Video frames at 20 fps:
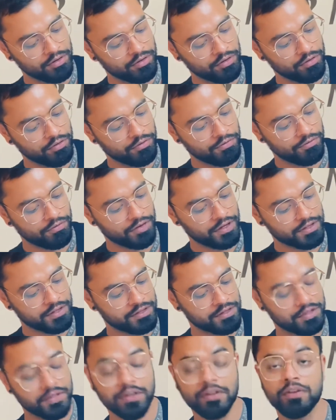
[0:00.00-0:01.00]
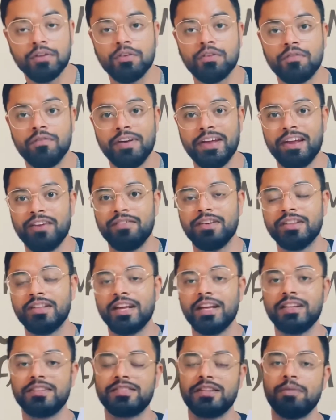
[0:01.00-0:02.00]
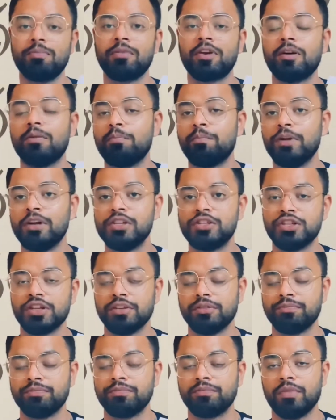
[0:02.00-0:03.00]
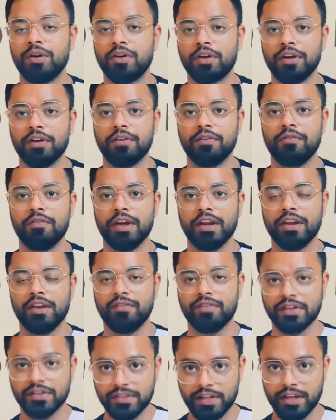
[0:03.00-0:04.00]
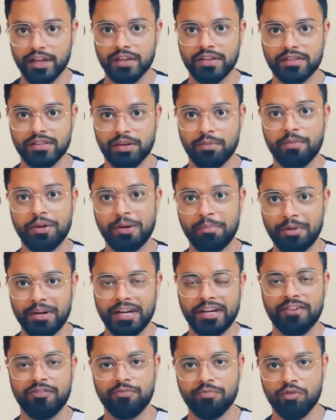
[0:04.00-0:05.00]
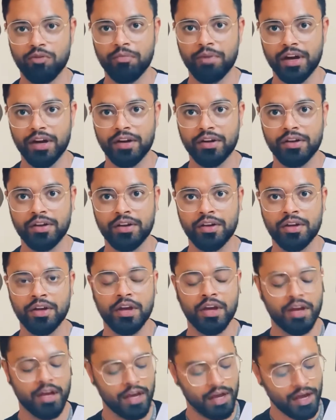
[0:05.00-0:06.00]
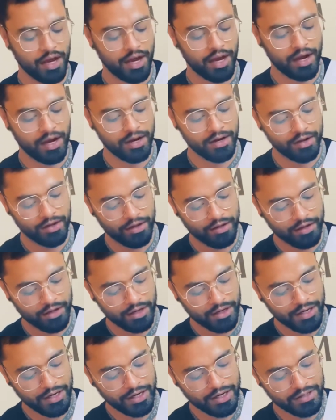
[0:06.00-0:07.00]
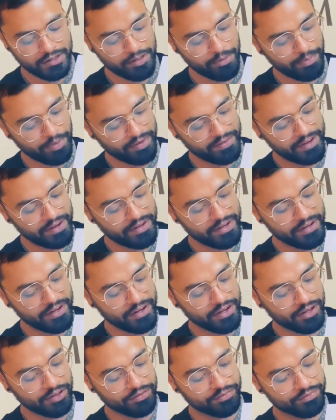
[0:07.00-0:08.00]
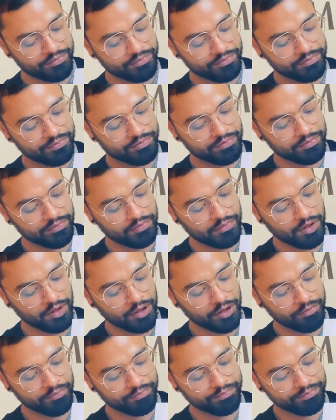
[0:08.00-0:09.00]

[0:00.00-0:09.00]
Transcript: First, whenever there is some compulsion, okay, whenever there is some repetitive movement and it is represented here, okay,